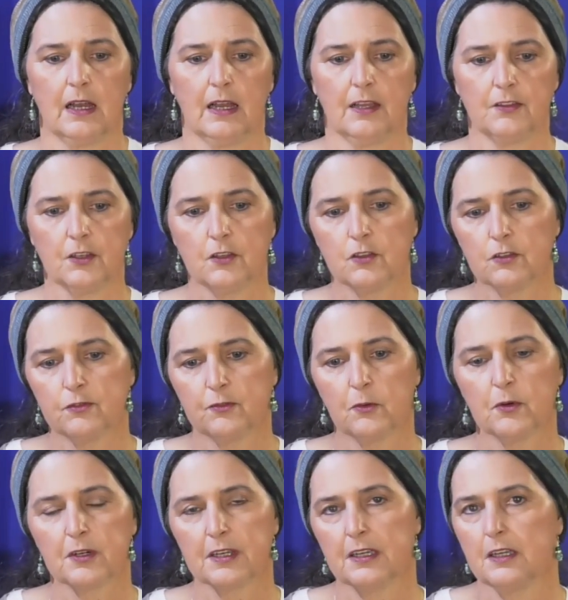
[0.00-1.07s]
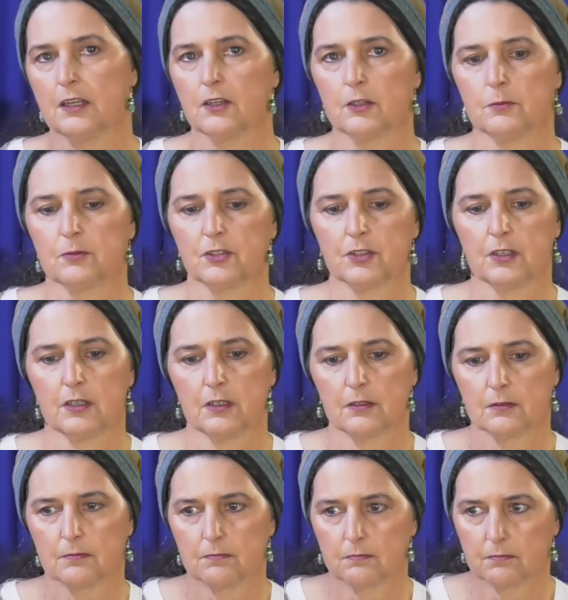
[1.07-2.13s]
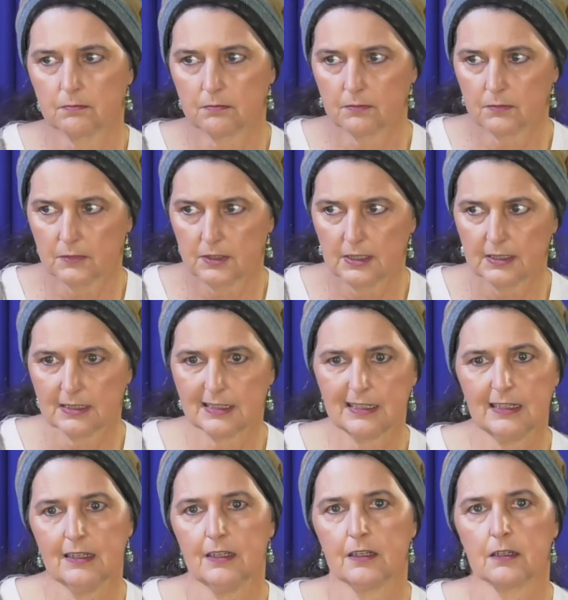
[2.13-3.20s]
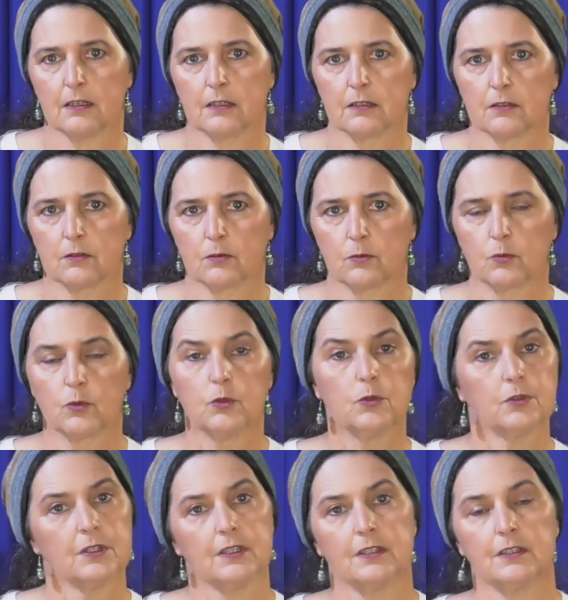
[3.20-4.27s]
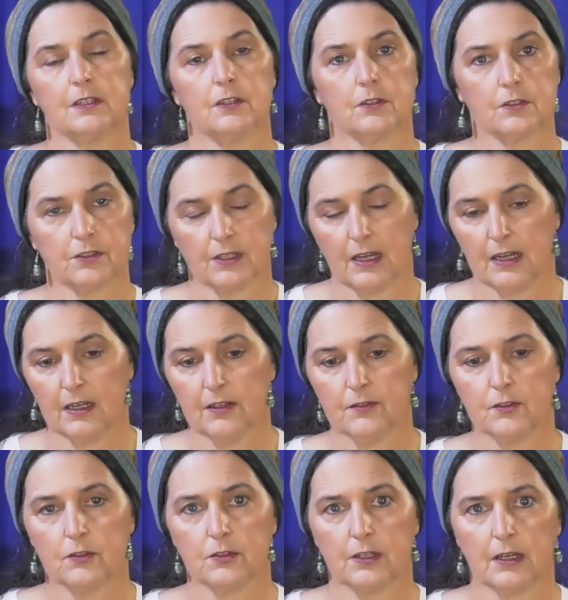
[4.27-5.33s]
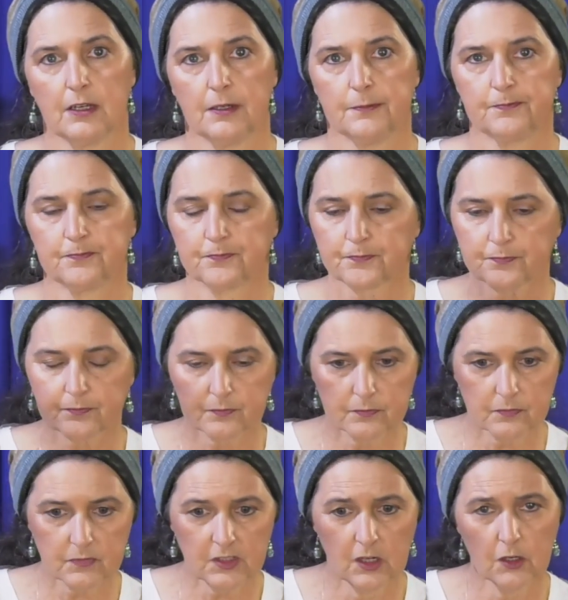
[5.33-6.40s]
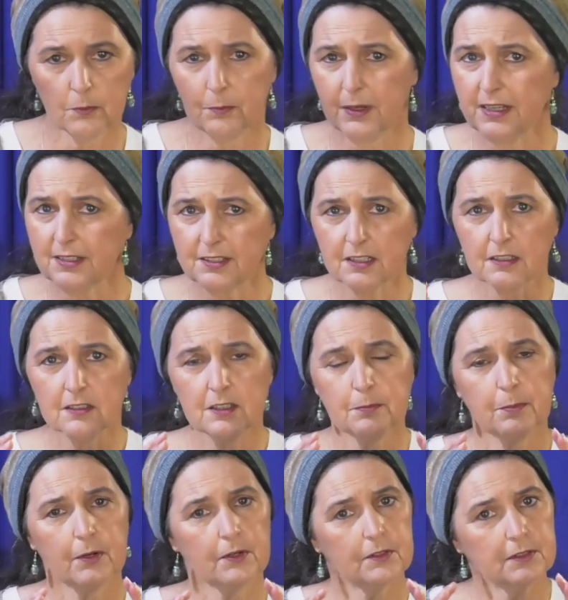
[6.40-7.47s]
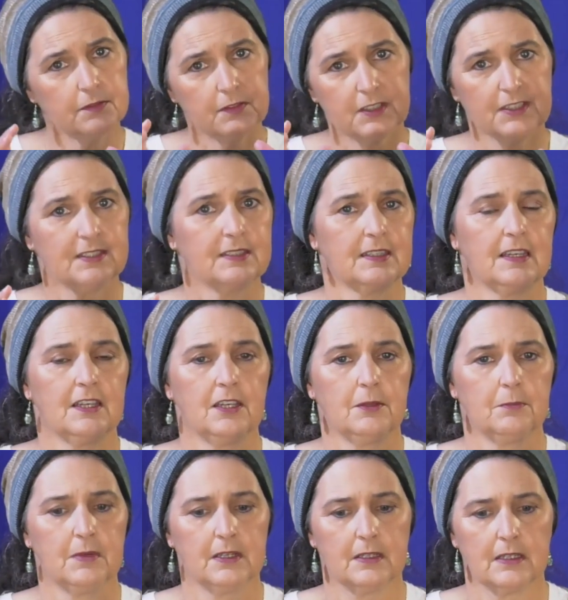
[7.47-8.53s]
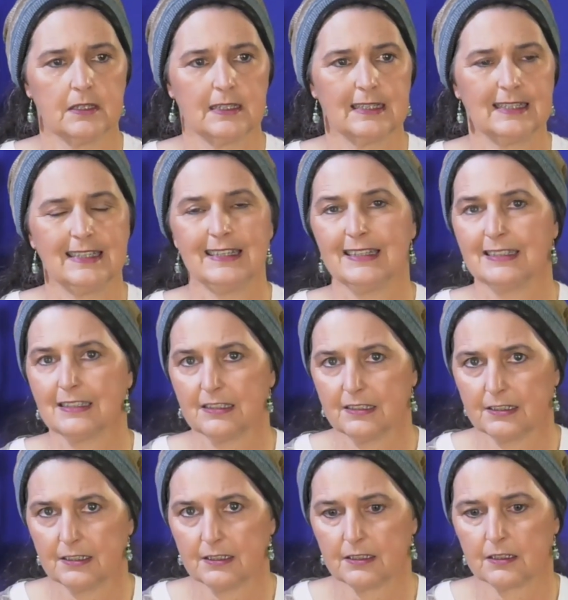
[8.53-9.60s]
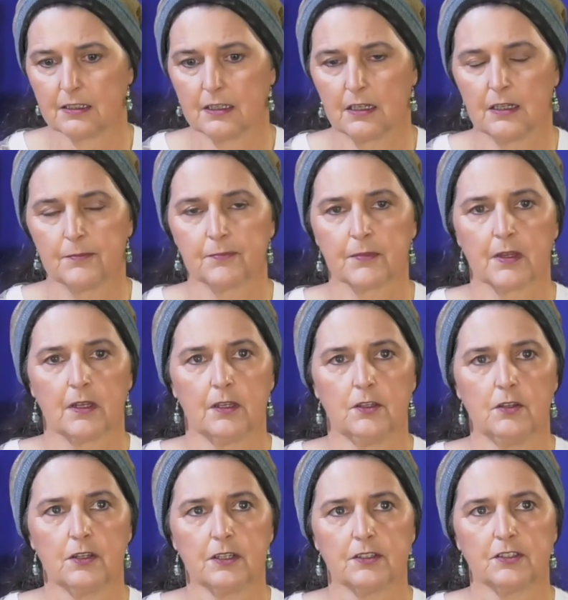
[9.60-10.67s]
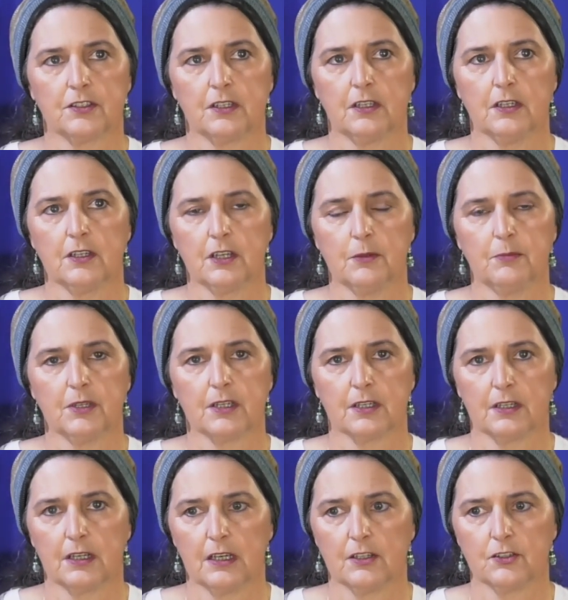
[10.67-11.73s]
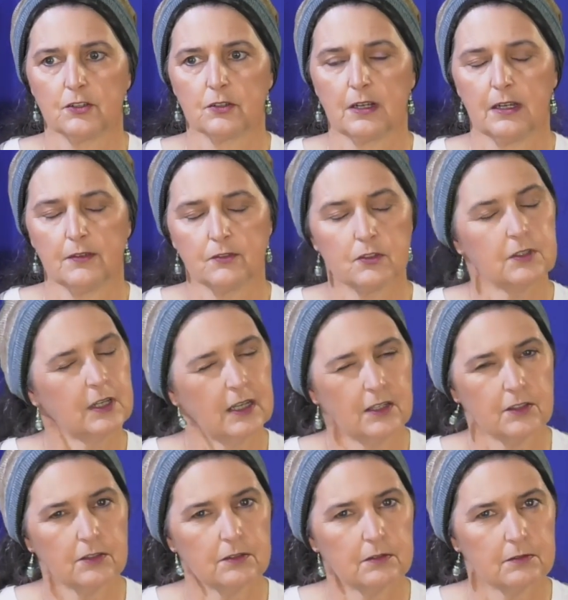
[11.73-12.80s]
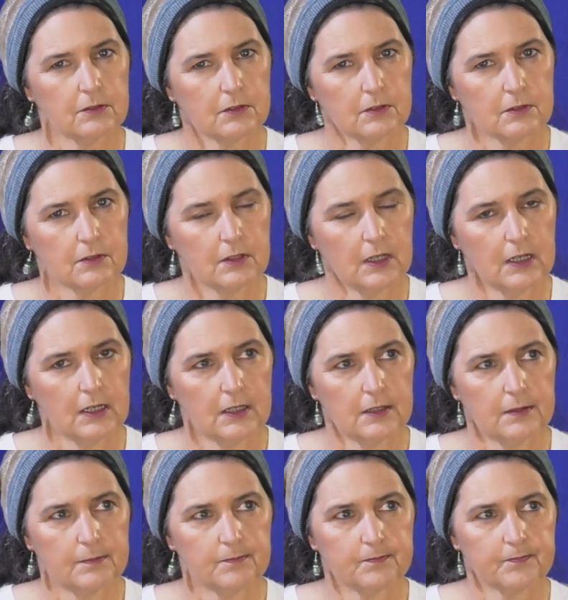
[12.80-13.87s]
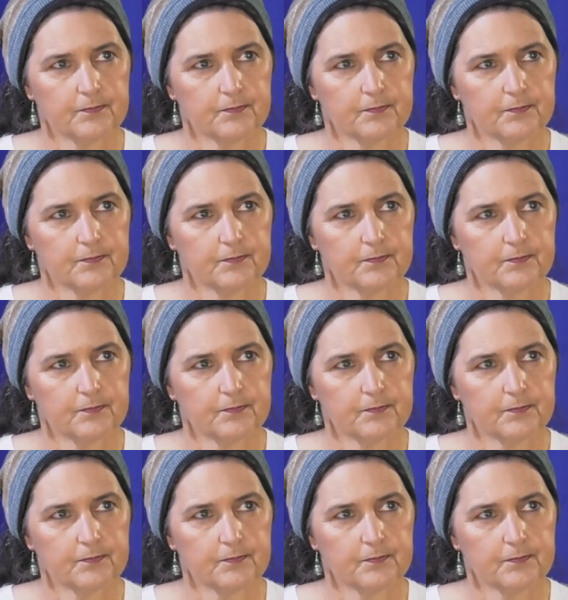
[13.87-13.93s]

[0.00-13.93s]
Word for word: And then the four kingdoms that that take root in the earth after that are basically part of the same entity. You can see in Nebuchadnezzar, after Daniel uh,